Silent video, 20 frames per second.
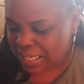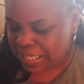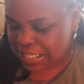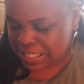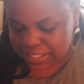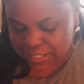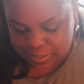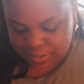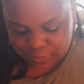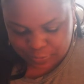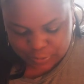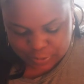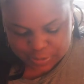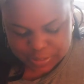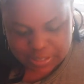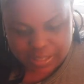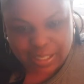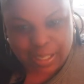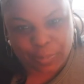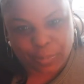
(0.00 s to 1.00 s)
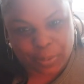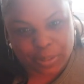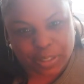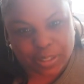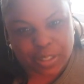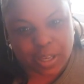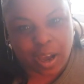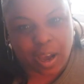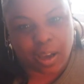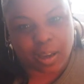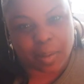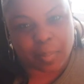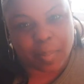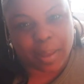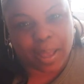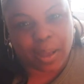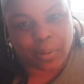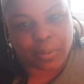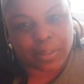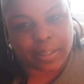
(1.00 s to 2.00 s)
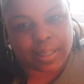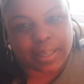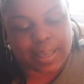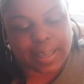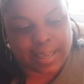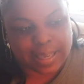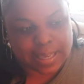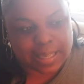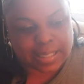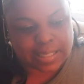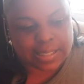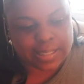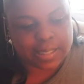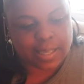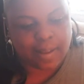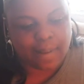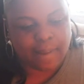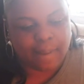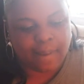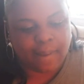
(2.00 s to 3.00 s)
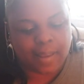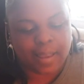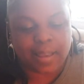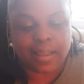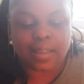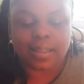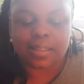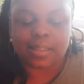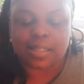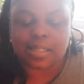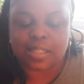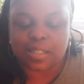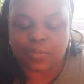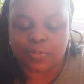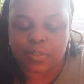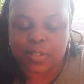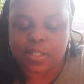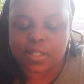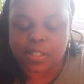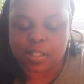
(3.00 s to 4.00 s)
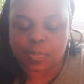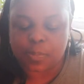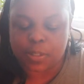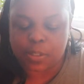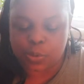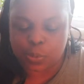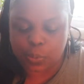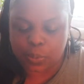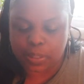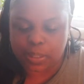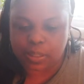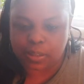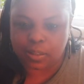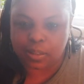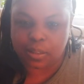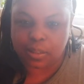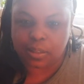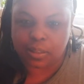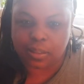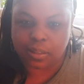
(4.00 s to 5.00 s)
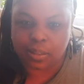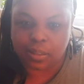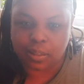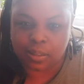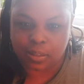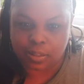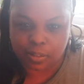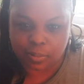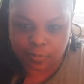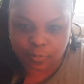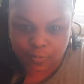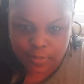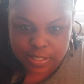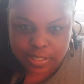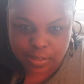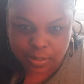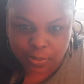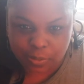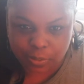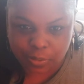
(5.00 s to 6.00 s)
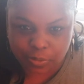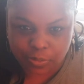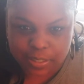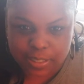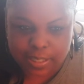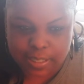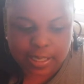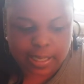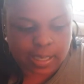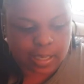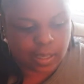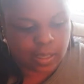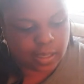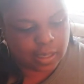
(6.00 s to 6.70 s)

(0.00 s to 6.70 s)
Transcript: So the first thing I want to talk about is the differences between physical 3D